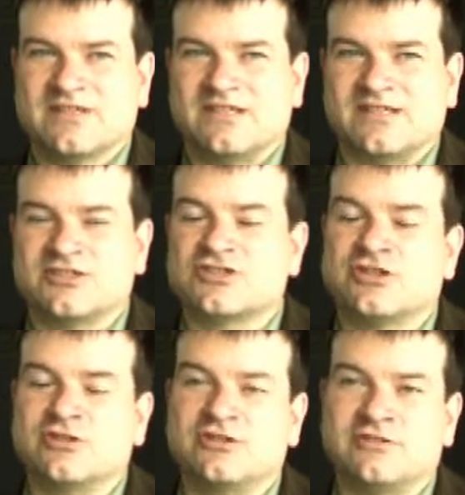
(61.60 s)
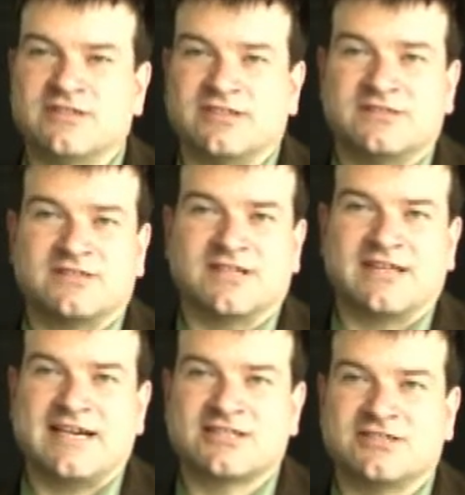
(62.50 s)
It can show you that
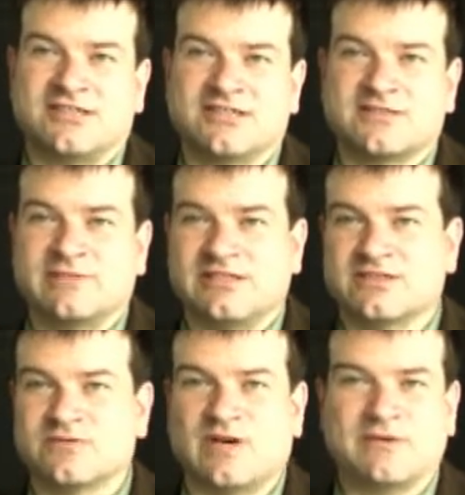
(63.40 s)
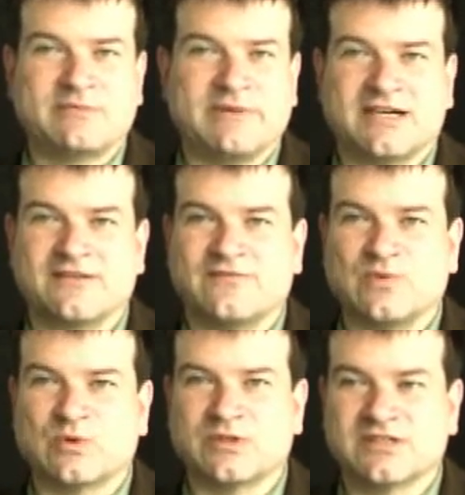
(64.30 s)
cache lines are being swapped back and
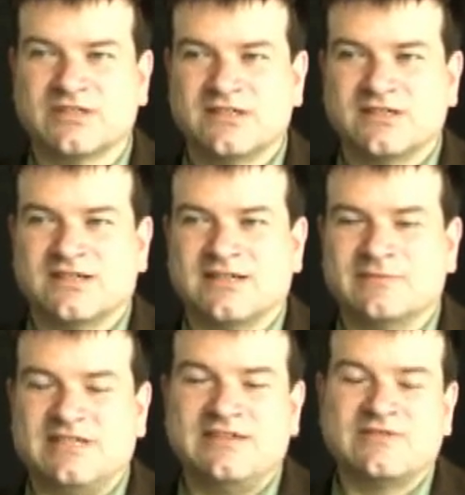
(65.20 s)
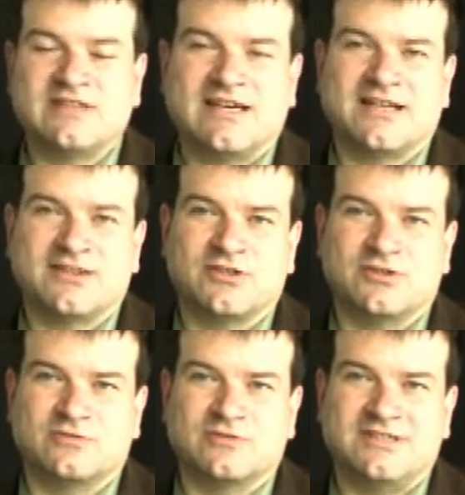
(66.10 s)
forth. Even that,
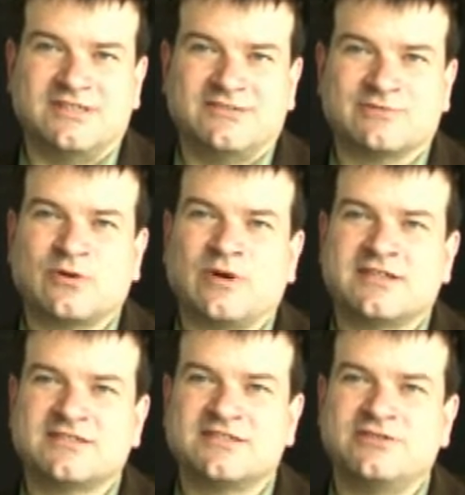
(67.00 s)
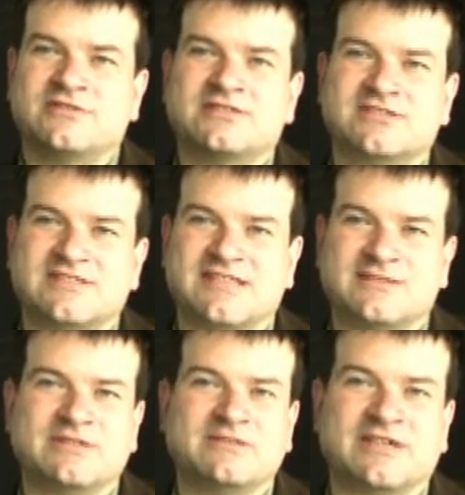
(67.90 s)
though, it requires that you understand
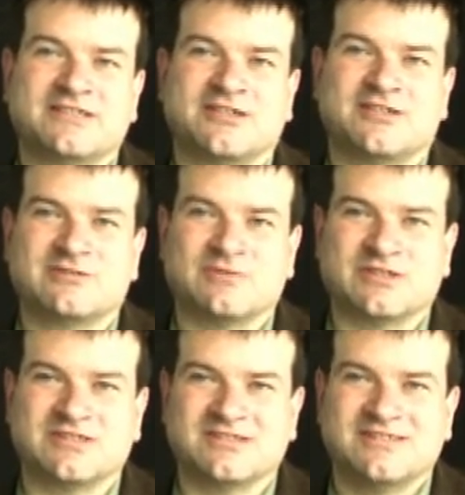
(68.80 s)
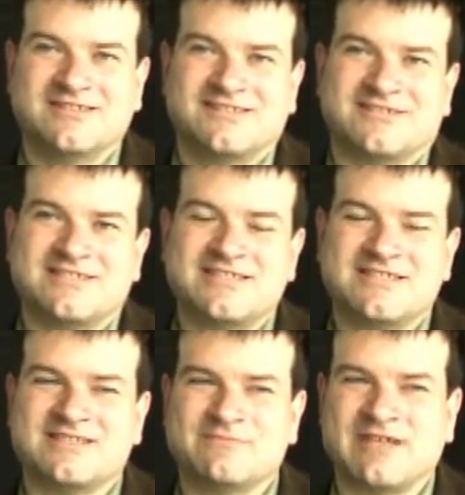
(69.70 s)
a bit about the hardware. There
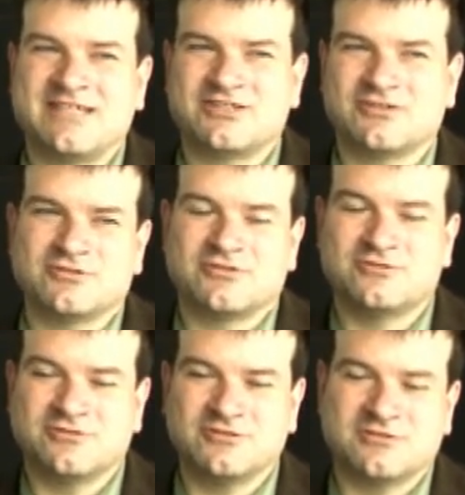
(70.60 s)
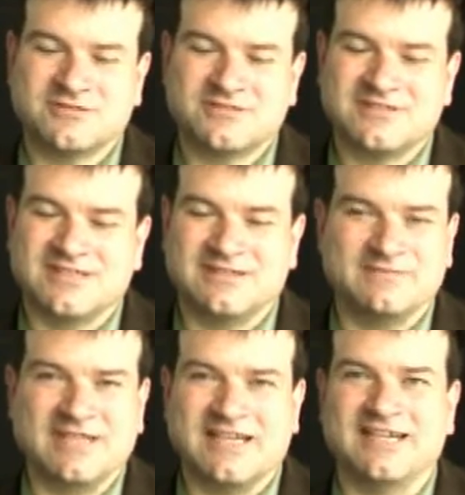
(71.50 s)
isn't some magical tool
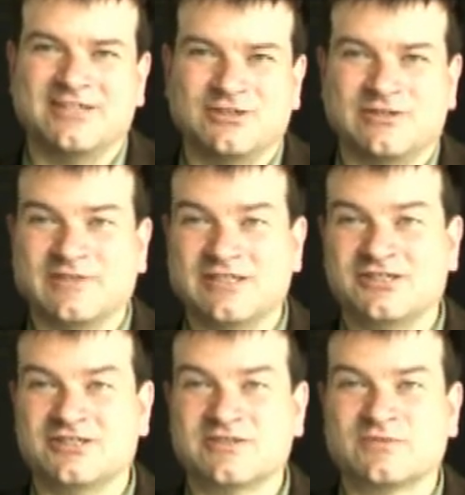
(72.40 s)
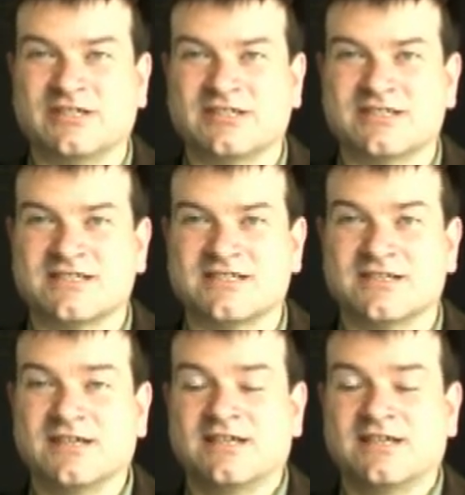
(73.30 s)
that I know of that you just run and says,